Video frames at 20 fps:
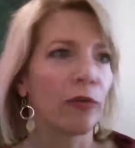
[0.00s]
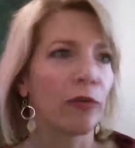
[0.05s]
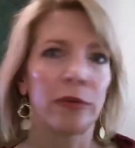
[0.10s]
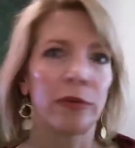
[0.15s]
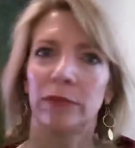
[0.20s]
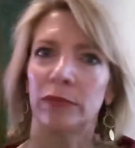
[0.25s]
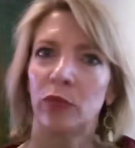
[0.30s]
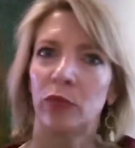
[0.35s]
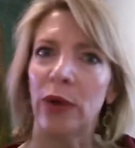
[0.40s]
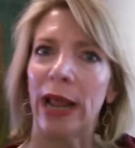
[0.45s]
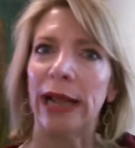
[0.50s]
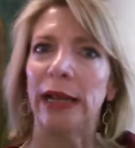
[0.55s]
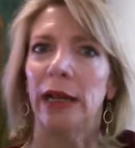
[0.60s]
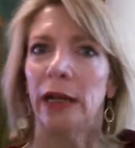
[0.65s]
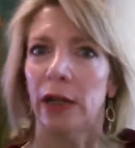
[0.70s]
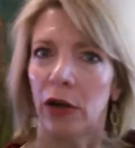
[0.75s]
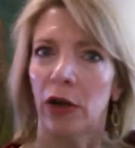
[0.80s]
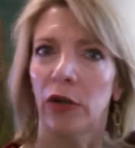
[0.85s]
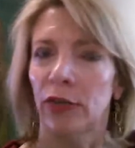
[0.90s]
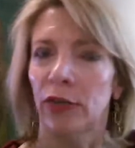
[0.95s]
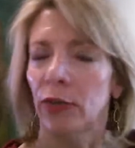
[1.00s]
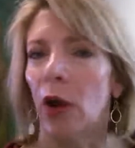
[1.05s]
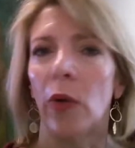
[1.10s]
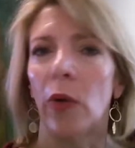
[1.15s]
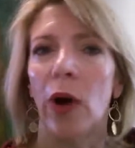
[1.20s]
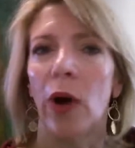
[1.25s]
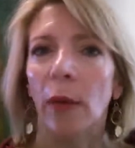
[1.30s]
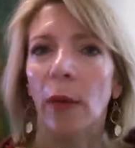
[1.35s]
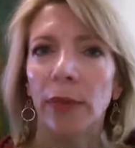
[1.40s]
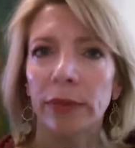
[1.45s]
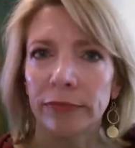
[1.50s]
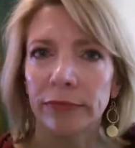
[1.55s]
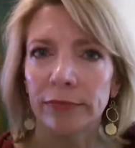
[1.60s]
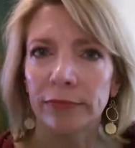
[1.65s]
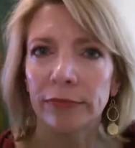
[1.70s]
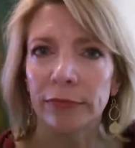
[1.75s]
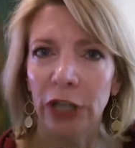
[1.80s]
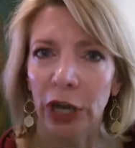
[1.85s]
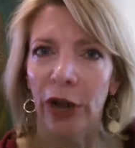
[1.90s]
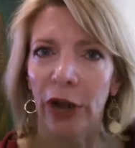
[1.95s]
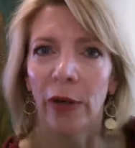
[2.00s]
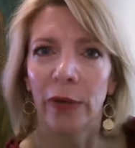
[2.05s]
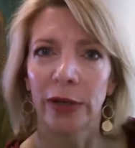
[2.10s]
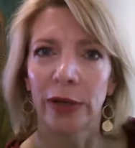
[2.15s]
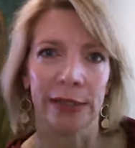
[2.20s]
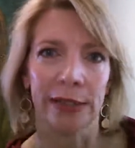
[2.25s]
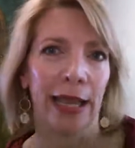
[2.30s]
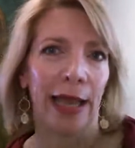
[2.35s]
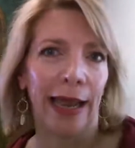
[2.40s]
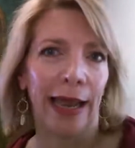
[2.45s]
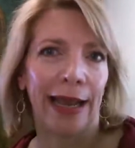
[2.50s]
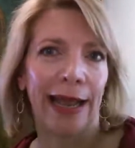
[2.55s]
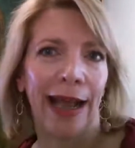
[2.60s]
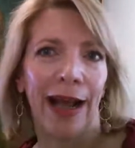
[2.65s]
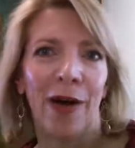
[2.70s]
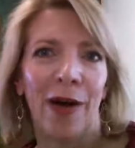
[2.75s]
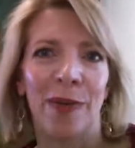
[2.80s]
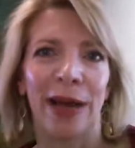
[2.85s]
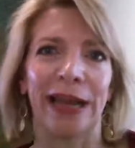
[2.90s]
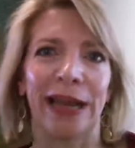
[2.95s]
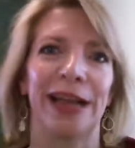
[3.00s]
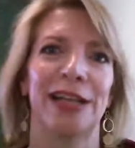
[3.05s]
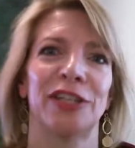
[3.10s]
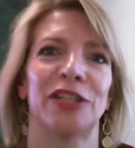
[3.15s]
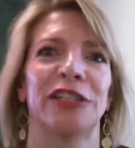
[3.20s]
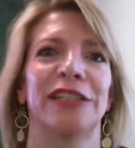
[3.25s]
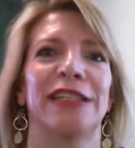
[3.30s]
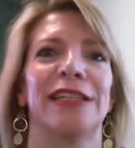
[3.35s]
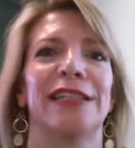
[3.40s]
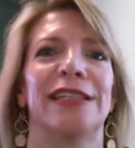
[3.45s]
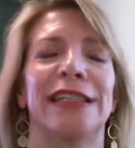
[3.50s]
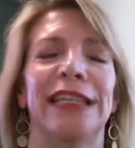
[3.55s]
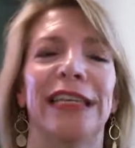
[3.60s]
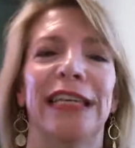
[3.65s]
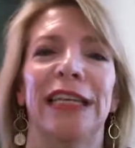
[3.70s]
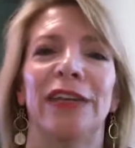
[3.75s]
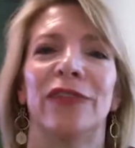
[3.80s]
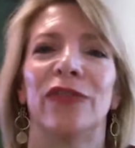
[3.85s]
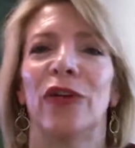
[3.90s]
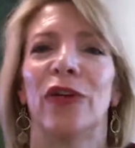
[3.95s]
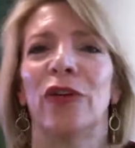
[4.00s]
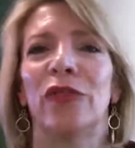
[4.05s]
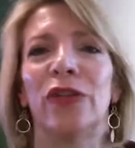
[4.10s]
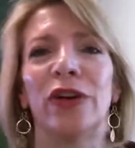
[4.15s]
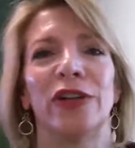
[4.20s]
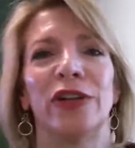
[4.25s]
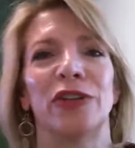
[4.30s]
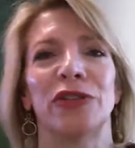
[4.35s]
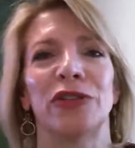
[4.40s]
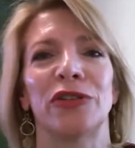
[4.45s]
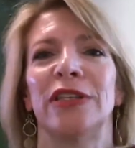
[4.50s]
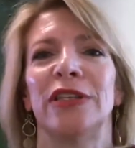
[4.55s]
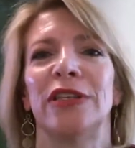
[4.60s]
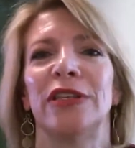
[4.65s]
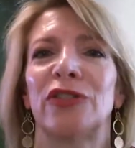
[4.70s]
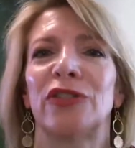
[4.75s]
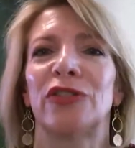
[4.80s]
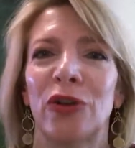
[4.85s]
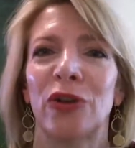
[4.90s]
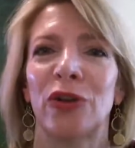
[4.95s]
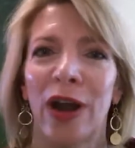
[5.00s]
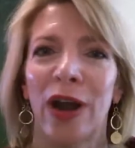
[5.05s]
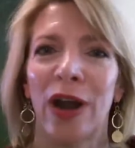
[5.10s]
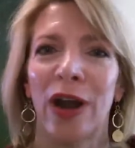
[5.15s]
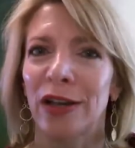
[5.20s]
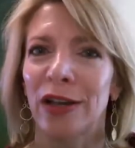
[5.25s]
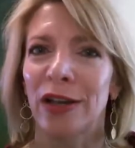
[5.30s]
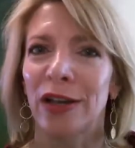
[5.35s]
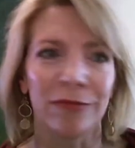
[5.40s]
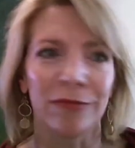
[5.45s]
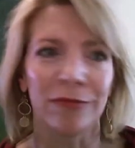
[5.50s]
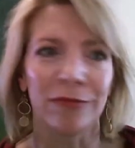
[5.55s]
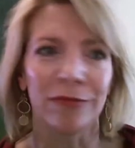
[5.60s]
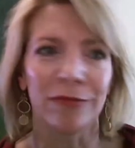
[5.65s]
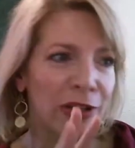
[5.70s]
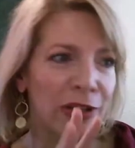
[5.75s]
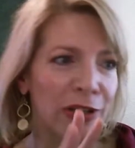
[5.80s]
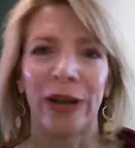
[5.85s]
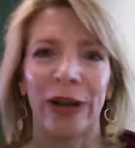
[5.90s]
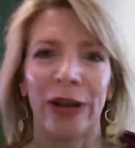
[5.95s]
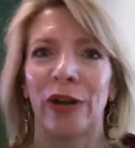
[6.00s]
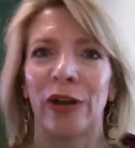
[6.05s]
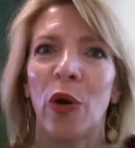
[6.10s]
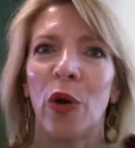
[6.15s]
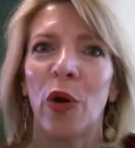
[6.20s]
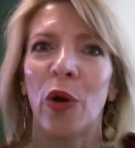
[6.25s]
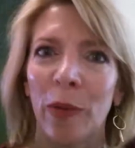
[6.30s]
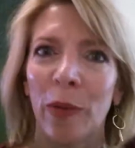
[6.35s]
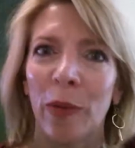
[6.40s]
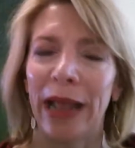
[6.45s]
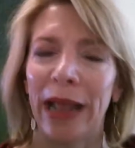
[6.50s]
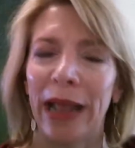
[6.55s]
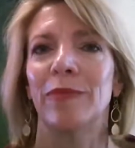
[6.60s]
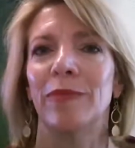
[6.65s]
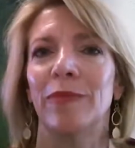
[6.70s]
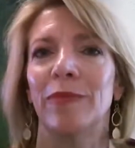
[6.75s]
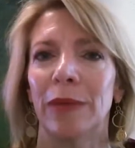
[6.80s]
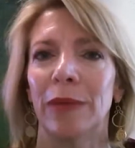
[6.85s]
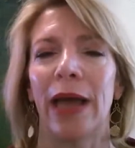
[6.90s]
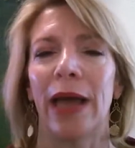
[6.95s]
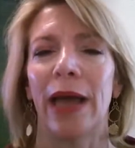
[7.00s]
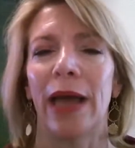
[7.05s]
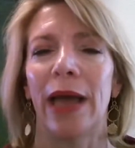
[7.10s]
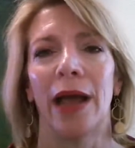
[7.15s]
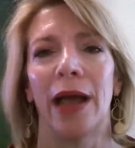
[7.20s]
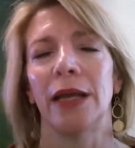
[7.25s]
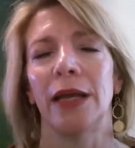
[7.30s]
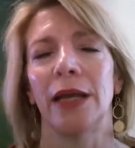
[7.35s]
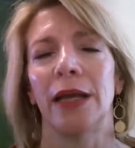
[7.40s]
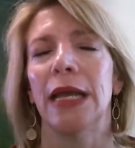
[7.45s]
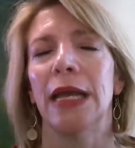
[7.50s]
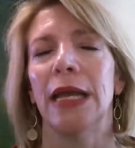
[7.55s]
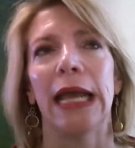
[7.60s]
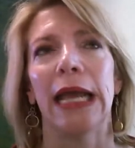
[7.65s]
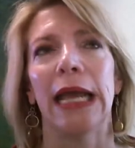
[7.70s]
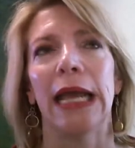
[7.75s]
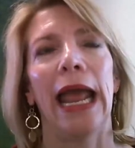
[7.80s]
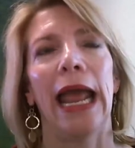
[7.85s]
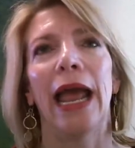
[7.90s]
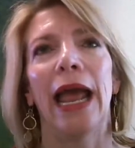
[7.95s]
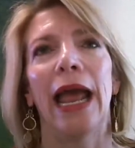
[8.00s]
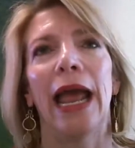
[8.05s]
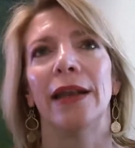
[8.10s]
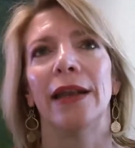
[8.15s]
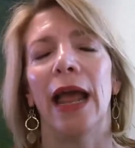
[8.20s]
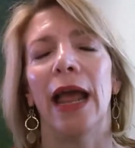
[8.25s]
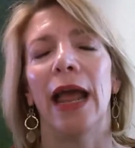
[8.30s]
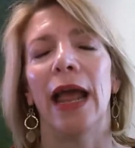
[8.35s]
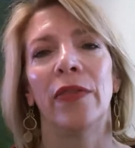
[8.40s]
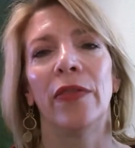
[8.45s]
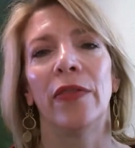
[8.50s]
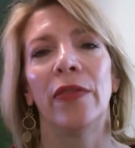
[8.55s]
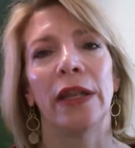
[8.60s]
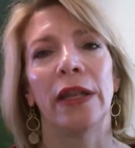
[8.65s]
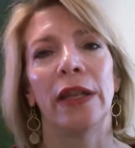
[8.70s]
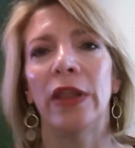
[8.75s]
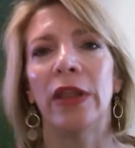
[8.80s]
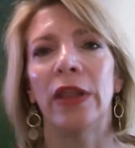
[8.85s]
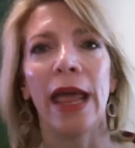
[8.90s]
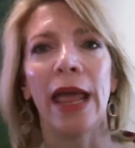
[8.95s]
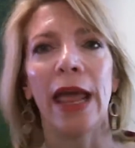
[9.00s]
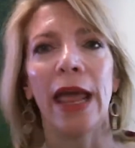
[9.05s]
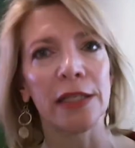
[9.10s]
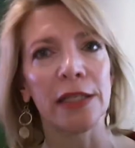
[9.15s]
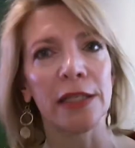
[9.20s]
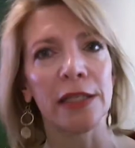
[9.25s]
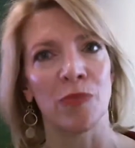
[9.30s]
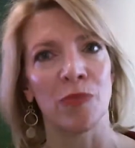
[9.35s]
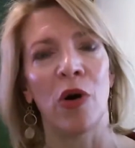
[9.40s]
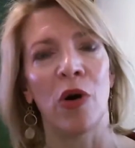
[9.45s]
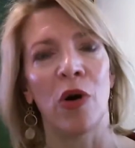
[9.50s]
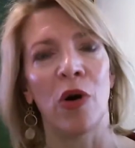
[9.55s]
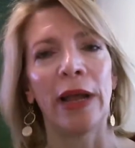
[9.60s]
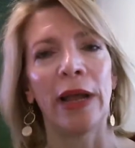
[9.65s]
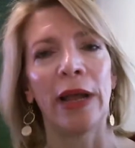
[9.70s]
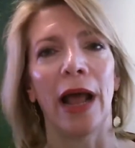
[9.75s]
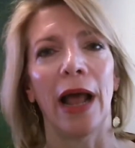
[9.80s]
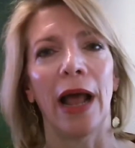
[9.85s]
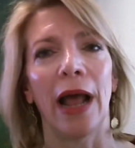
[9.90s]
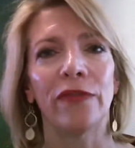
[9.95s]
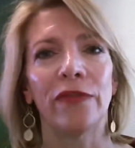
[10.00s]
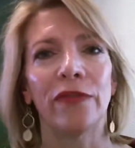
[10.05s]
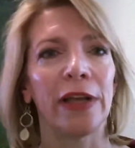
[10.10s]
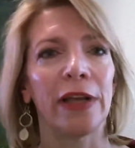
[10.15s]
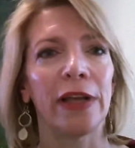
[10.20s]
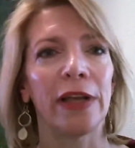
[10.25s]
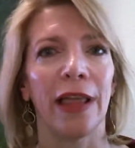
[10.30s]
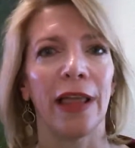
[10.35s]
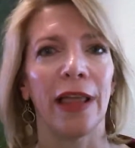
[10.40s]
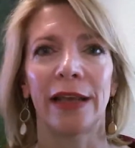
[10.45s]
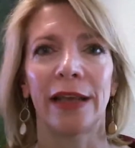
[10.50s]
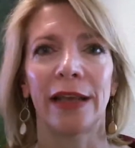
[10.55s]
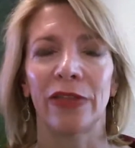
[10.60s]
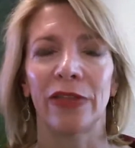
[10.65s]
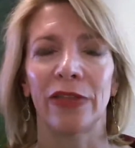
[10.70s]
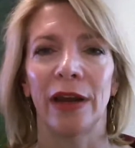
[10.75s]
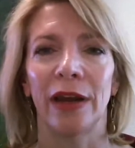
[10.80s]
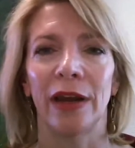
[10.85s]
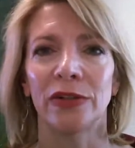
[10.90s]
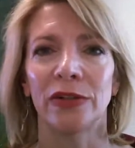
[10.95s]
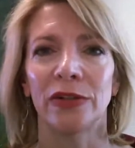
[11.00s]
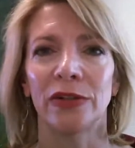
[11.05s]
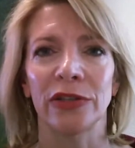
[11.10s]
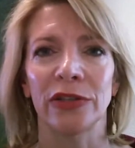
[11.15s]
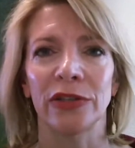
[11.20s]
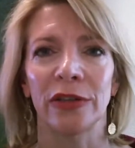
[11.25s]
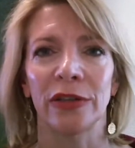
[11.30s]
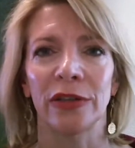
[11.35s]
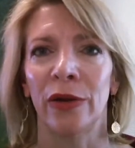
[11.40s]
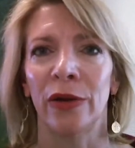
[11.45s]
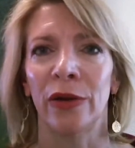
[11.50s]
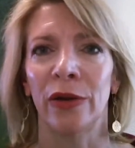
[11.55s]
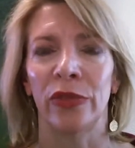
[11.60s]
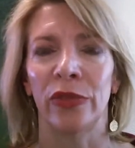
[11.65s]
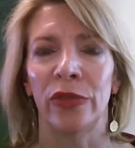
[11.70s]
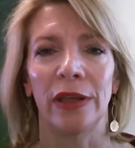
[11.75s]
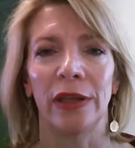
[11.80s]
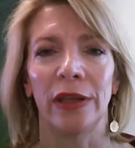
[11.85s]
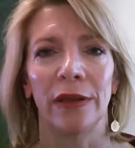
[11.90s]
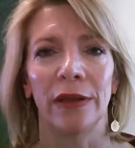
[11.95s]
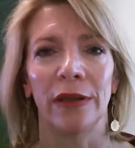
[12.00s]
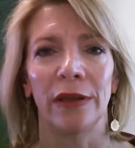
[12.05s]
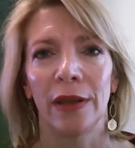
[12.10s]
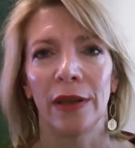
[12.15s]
ready to go throw up. You know, it's like, oh my gosh, it needs to heave over. It just needs to cry, it can slow down and go to bed and be in bed. And then the next moment, I feel like there's, you know, the